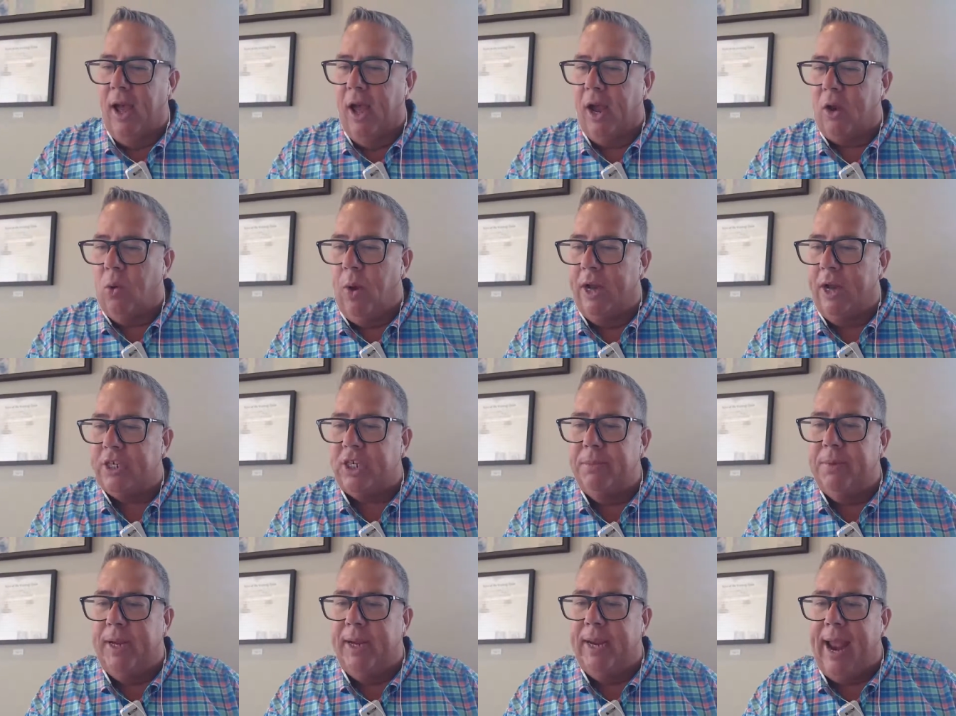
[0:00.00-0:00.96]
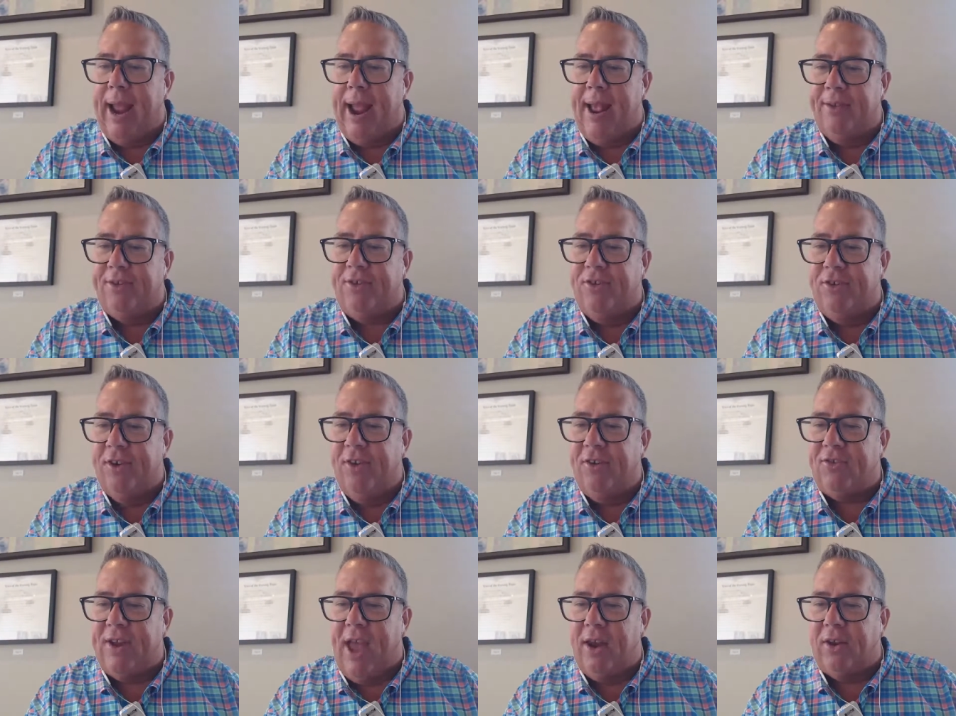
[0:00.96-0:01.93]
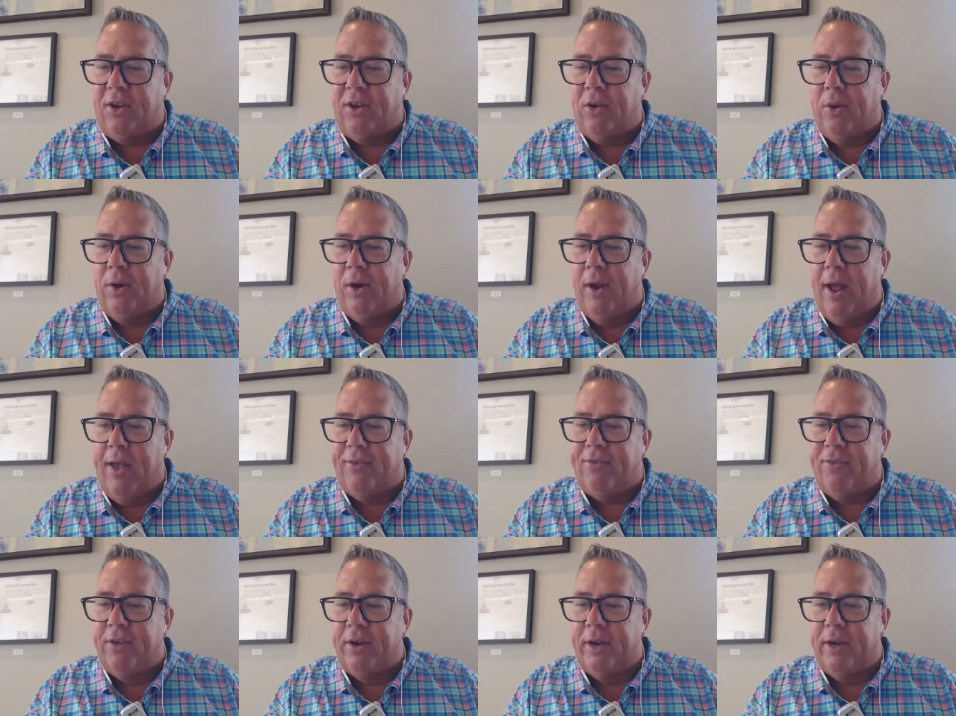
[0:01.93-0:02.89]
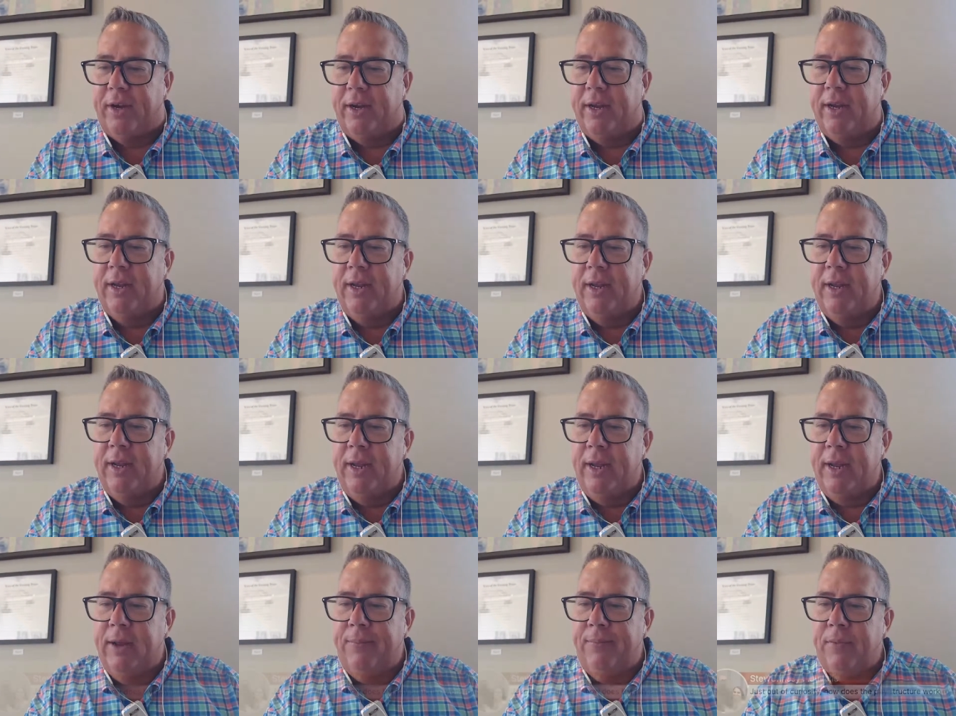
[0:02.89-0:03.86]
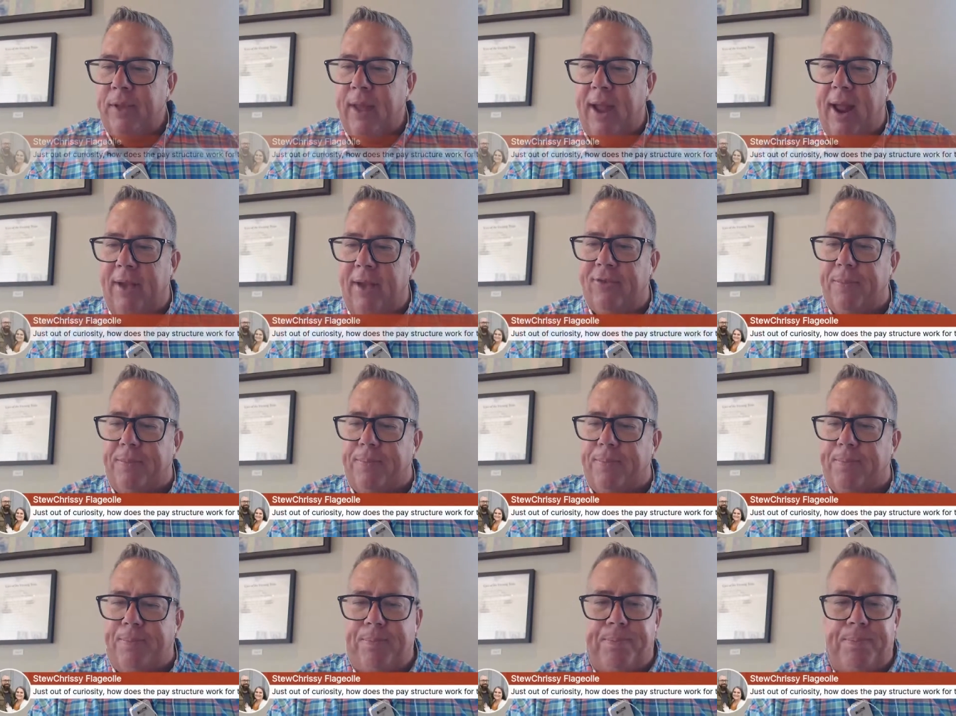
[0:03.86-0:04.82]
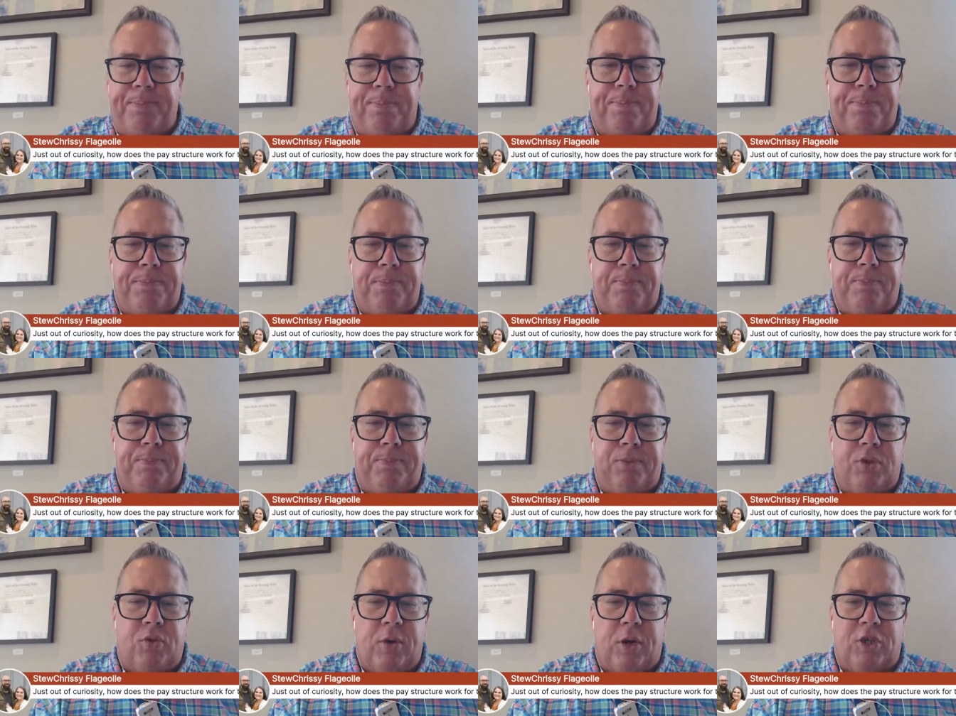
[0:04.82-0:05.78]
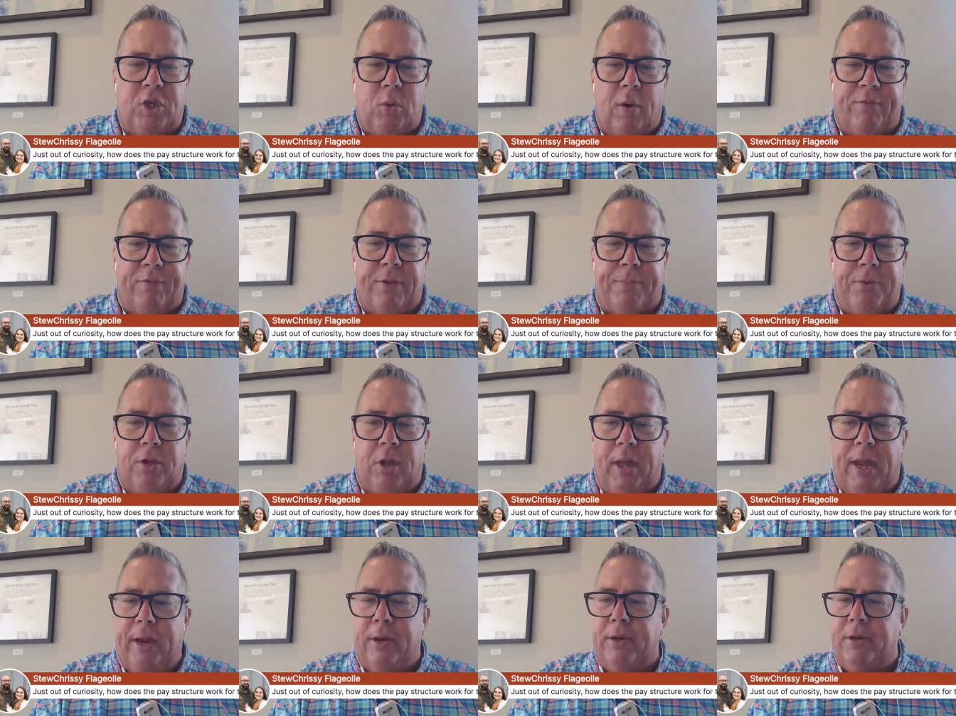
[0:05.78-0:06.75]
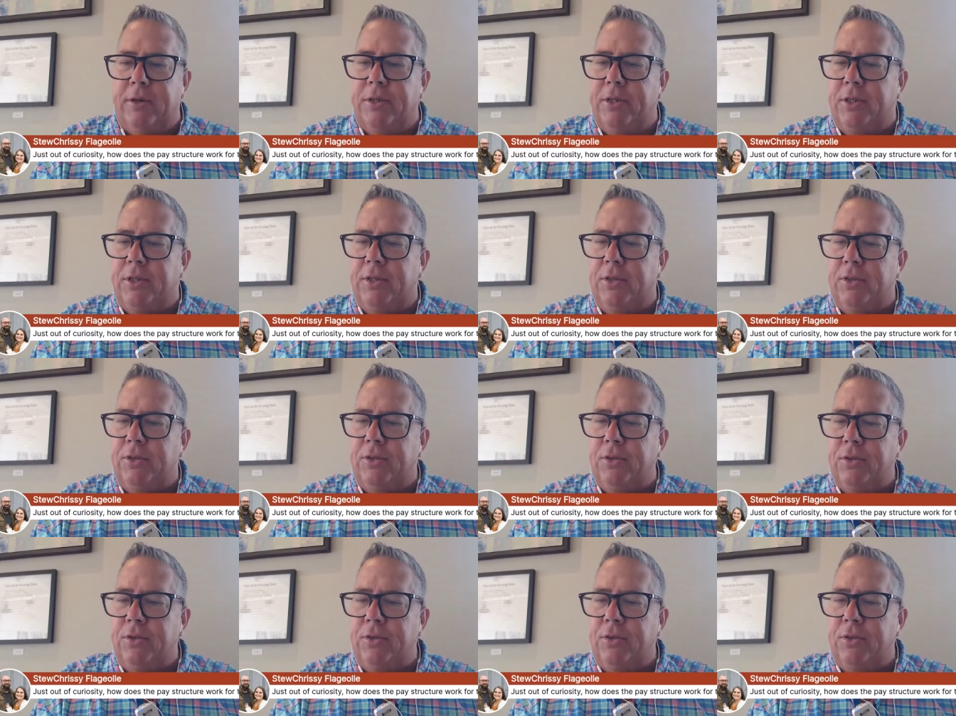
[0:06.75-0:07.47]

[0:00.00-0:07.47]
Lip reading: Question being asked, just out of curiosity, how's the structure work for the players?